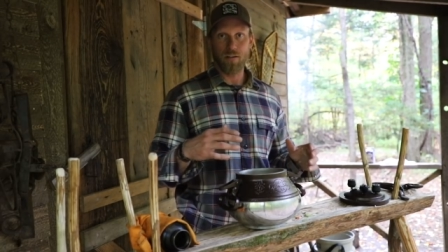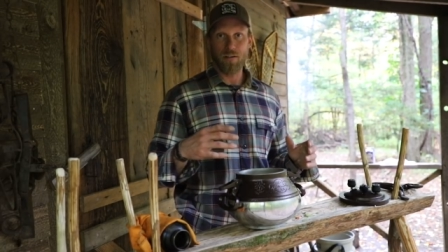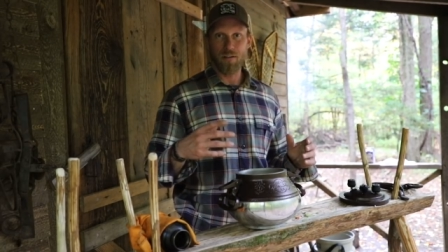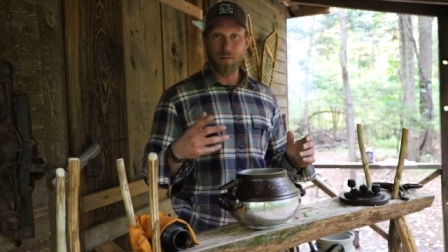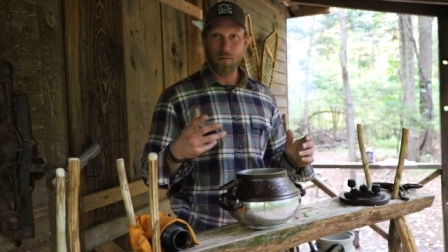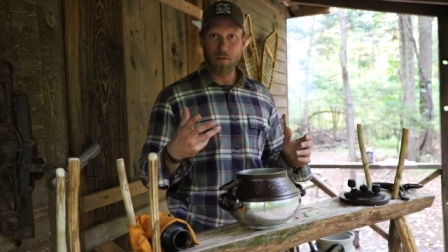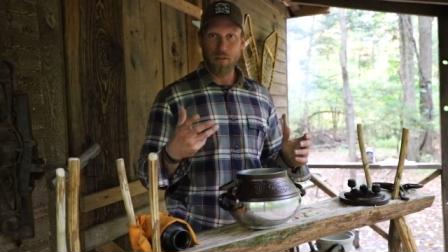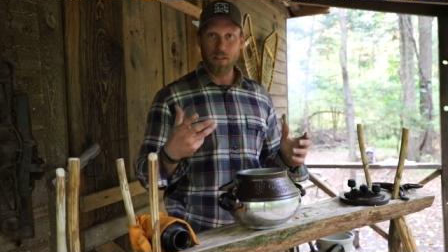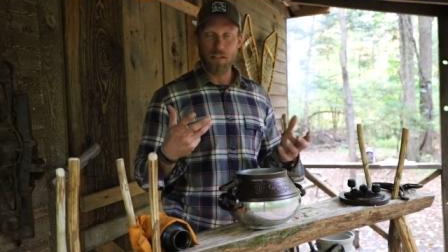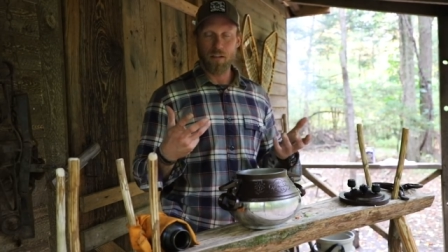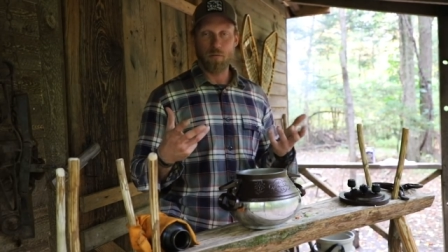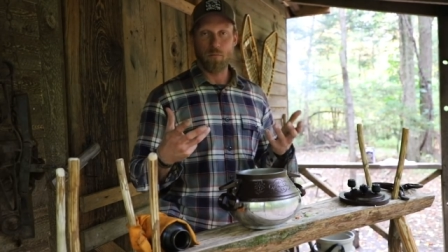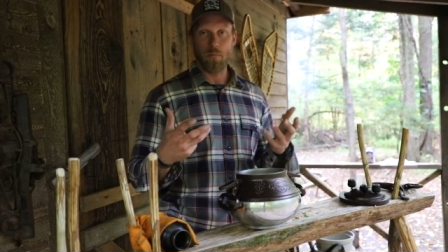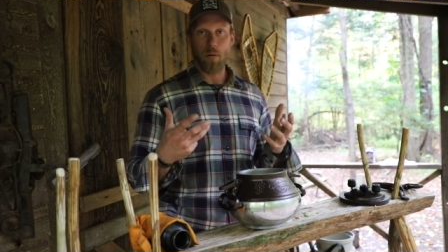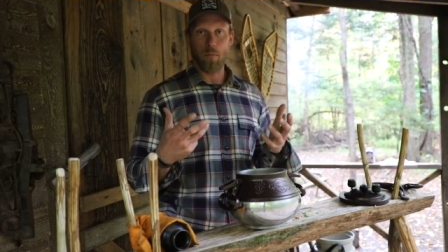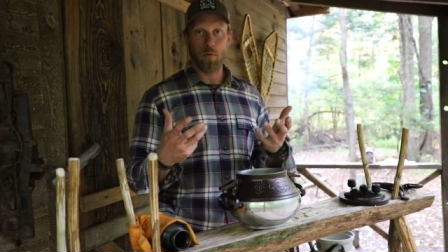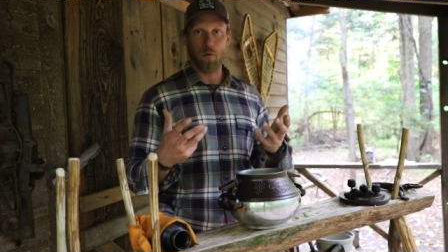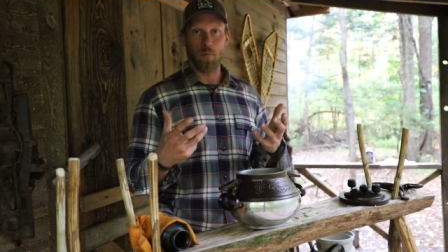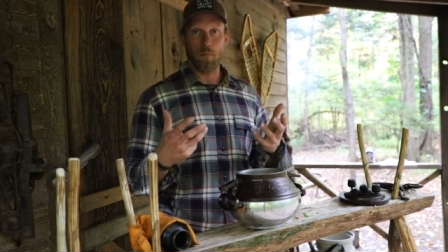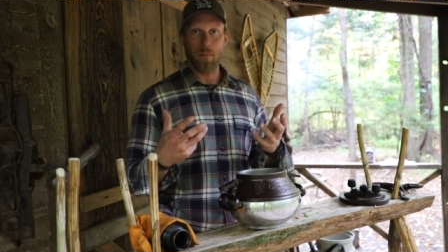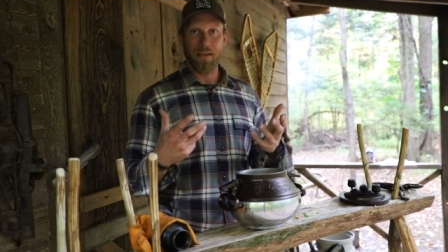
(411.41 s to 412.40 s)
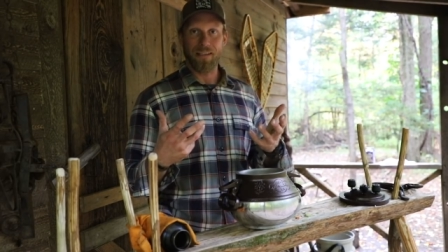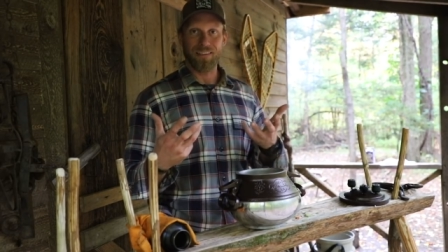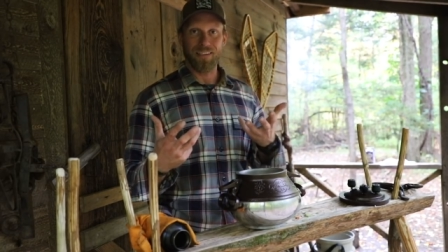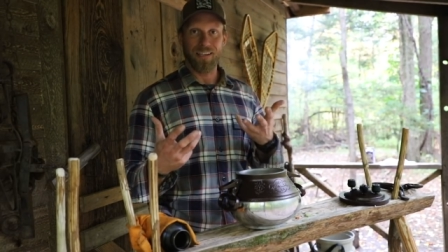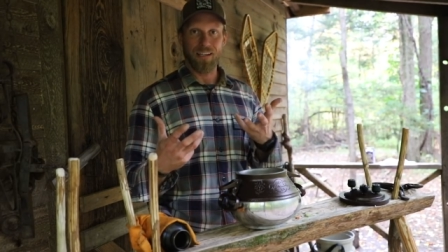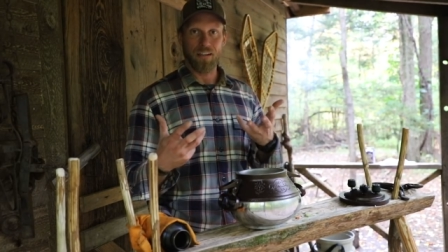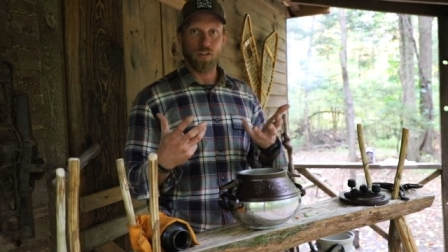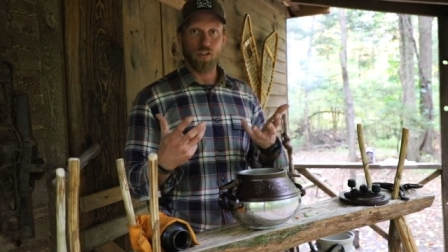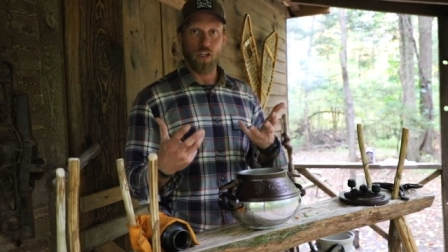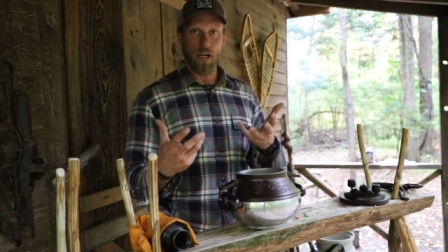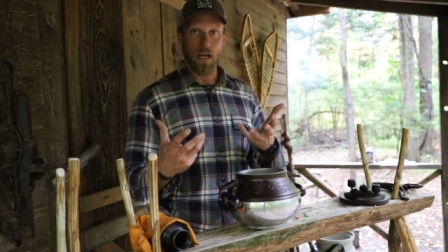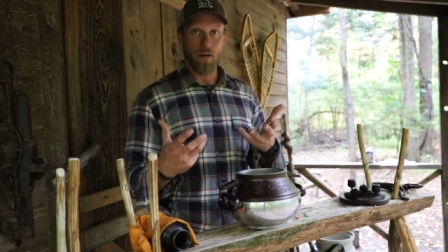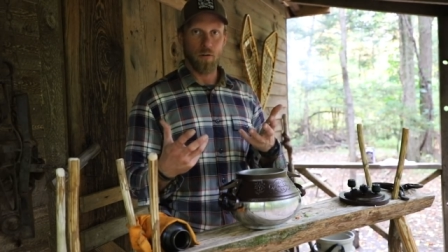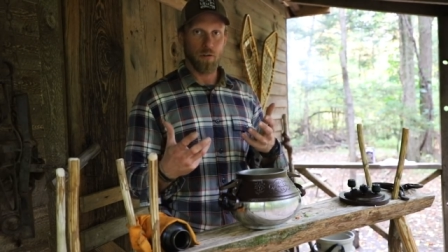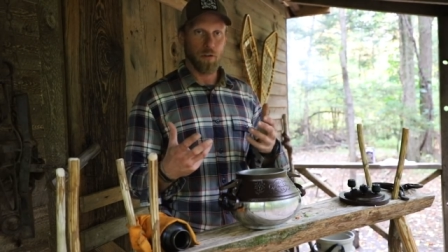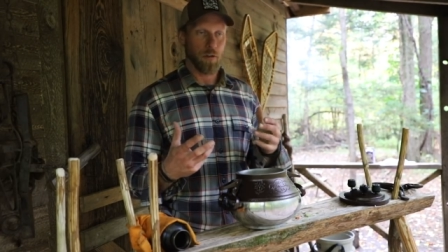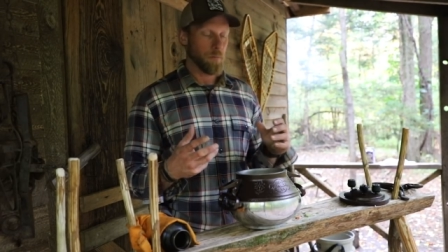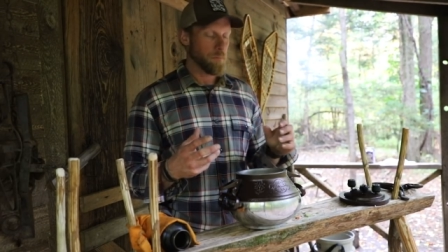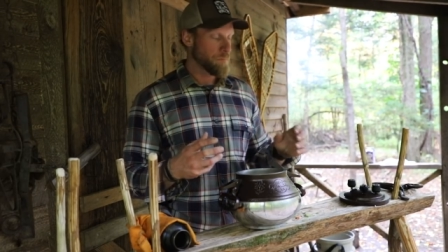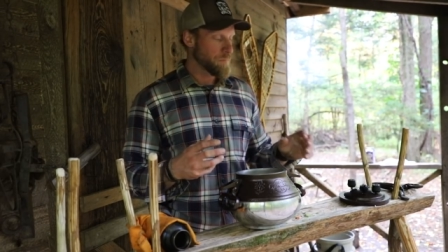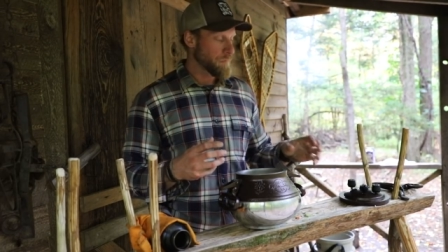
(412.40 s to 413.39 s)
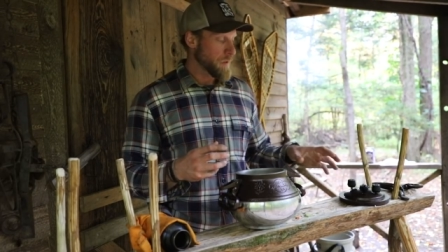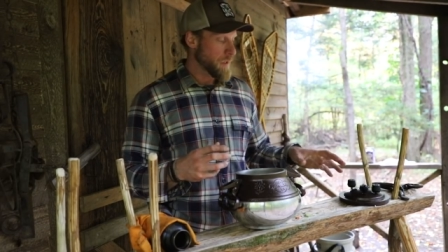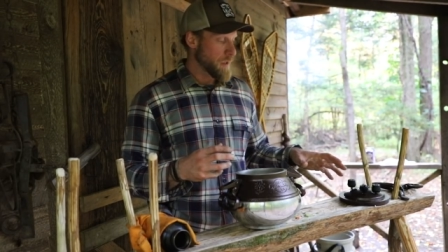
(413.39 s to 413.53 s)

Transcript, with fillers: you need to remember you're making like a chowder.